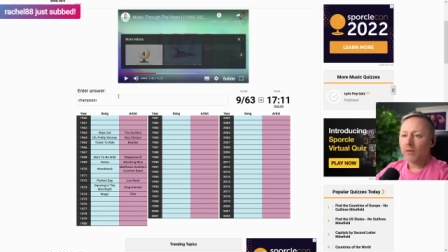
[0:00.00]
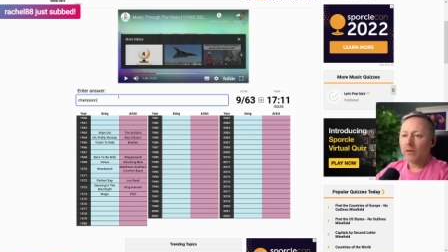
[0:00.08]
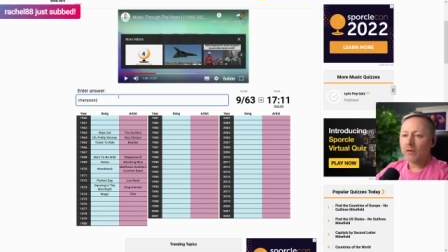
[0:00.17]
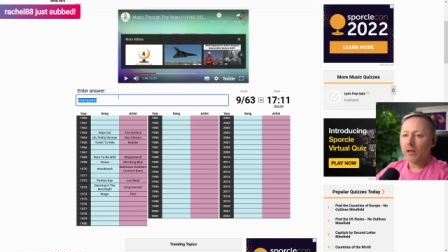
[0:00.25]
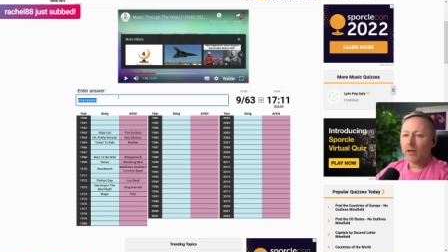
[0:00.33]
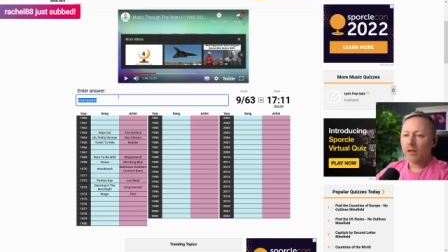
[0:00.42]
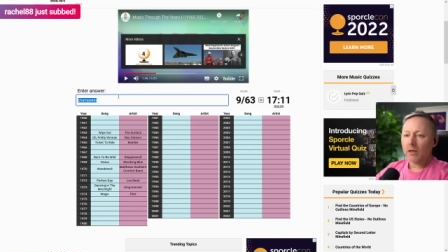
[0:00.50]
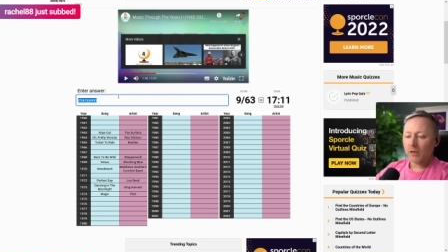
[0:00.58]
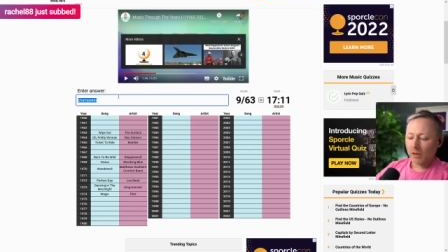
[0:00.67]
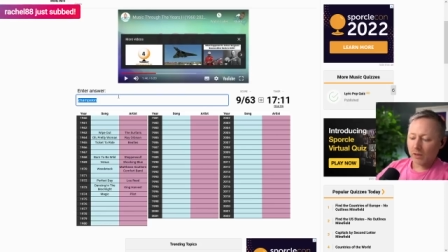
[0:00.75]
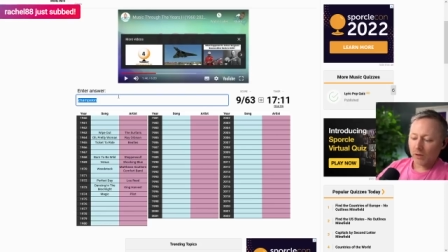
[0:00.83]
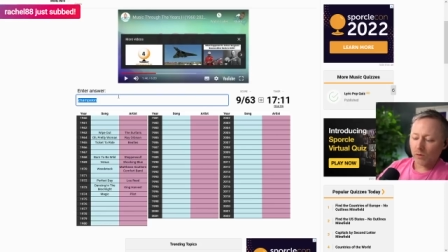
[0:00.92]
Right.
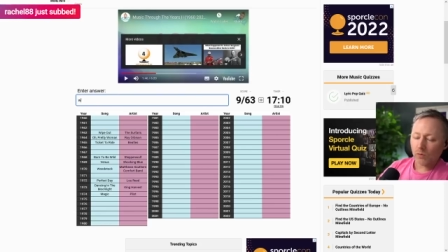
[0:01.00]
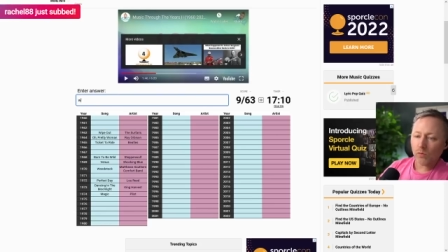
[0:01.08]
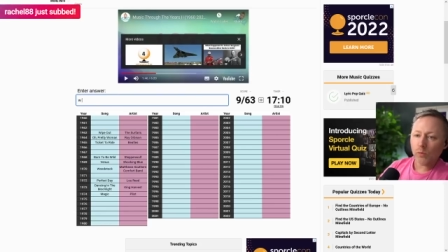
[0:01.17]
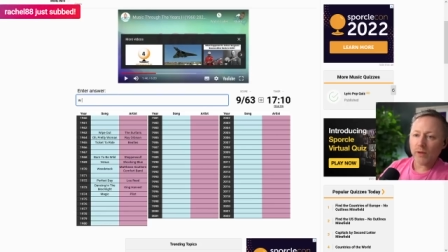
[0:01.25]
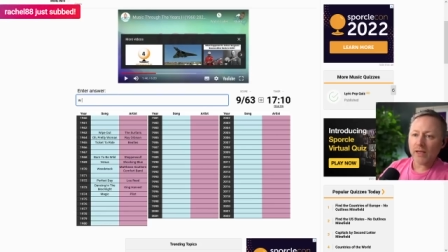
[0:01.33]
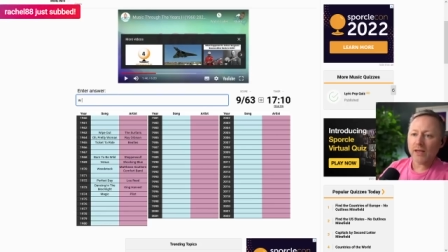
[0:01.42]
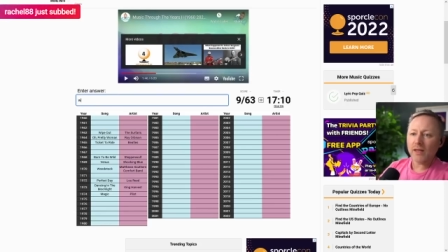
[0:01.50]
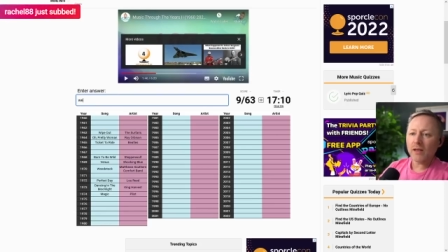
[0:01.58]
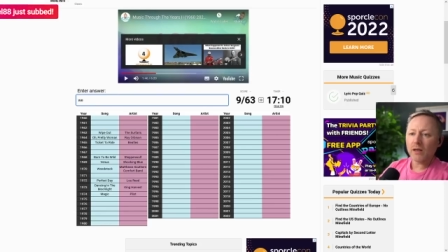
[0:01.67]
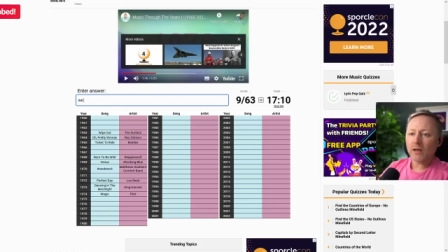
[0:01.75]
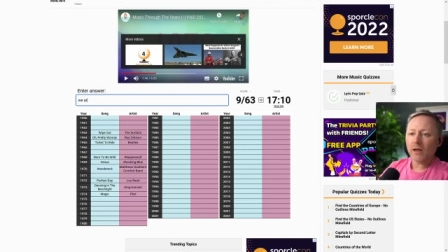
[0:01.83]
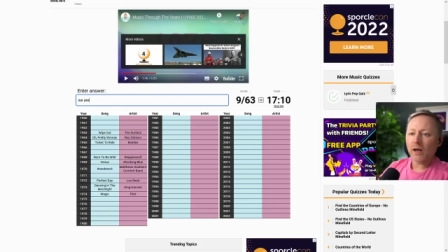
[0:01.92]
We
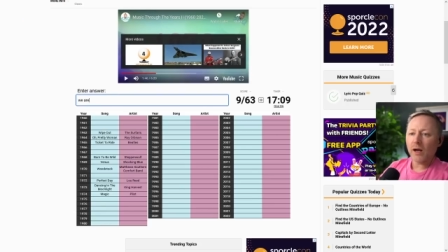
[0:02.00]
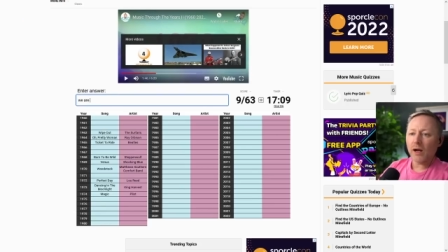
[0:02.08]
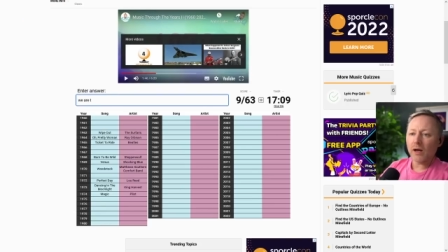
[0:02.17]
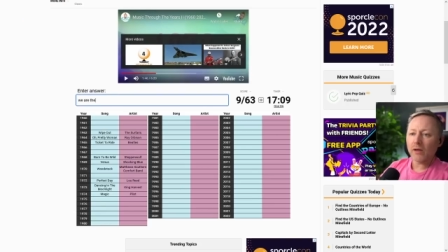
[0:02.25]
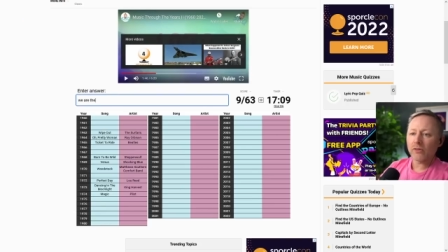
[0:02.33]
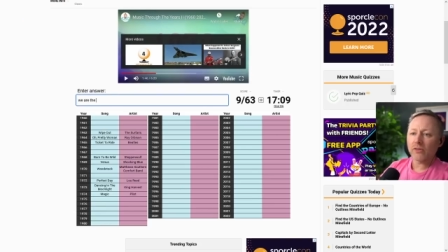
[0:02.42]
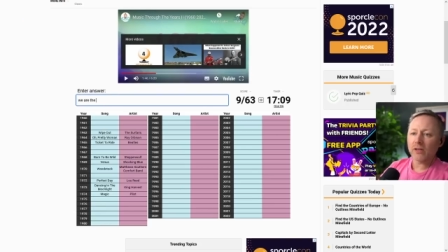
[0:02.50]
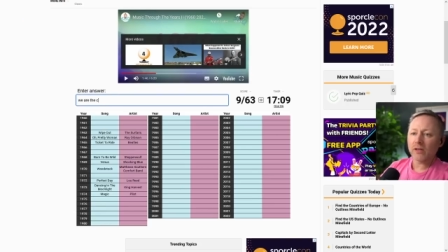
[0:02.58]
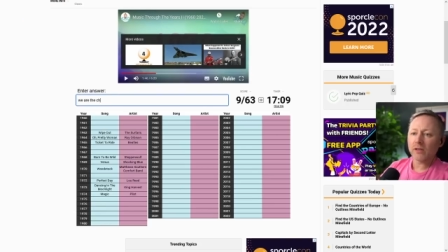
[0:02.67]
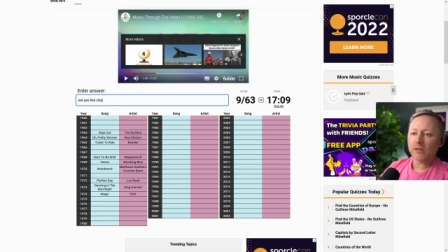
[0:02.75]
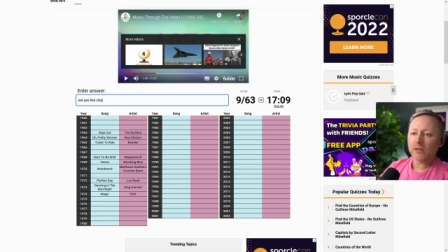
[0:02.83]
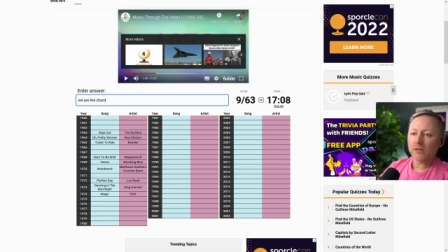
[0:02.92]
are
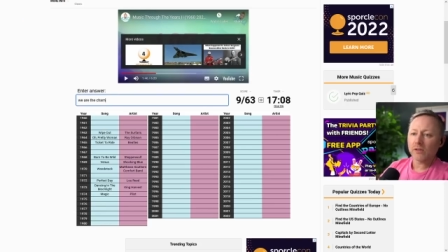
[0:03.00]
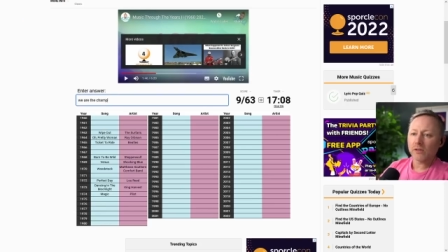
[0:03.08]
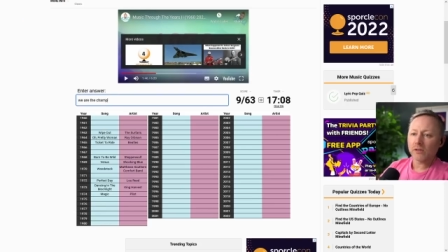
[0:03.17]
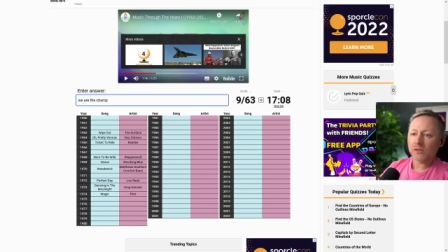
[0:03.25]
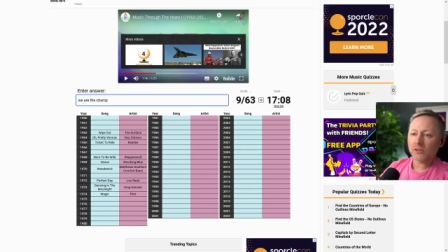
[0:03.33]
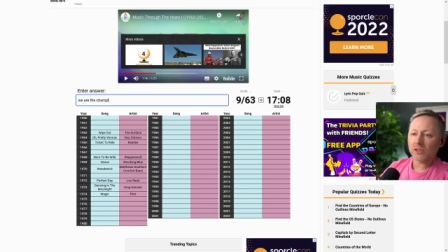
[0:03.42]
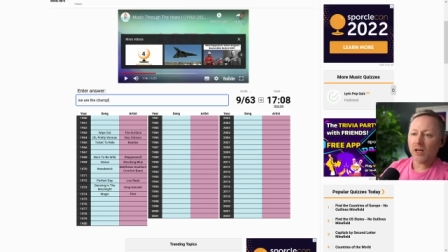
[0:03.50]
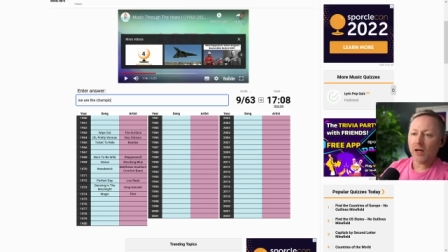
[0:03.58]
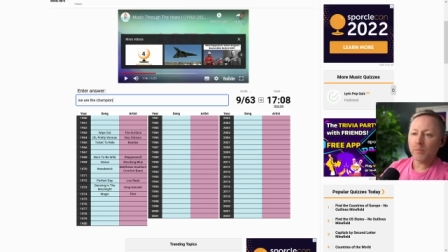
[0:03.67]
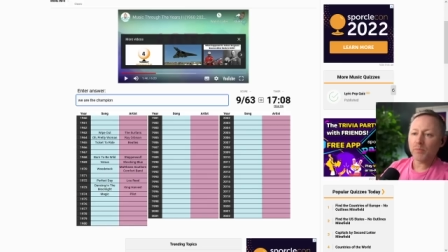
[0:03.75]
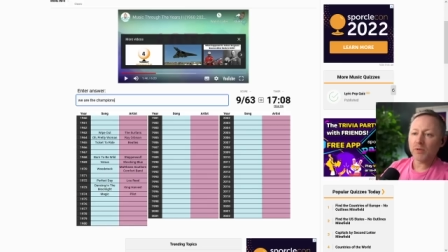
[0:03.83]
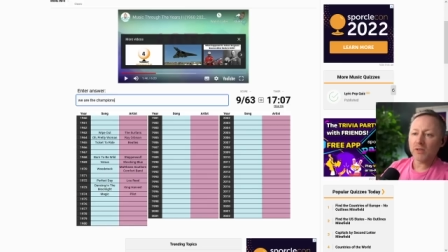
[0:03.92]
the
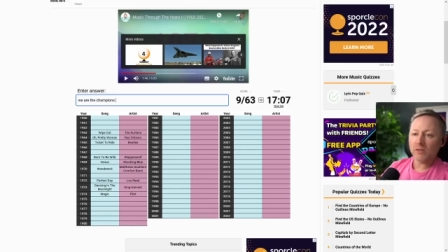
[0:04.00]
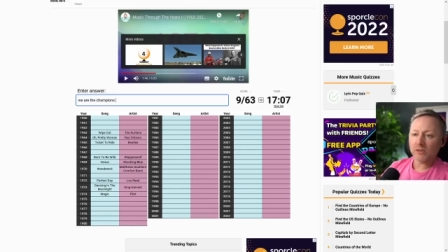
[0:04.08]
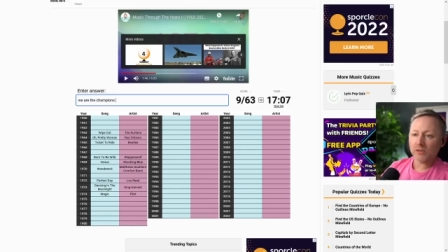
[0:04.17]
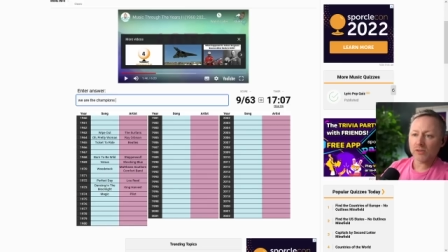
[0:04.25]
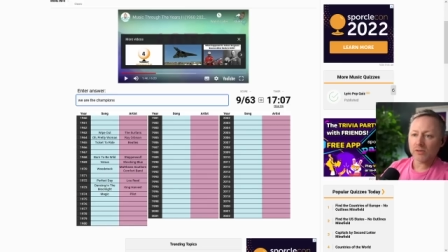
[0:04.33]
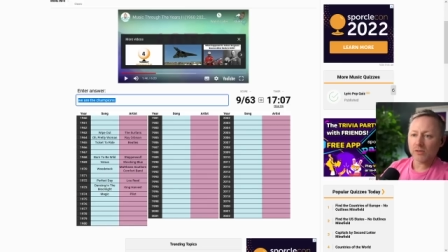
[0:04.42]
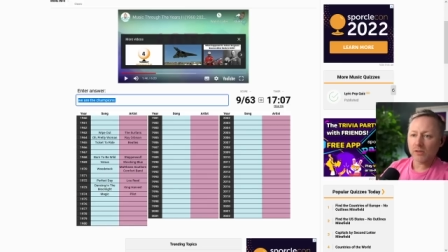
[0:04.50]
champions.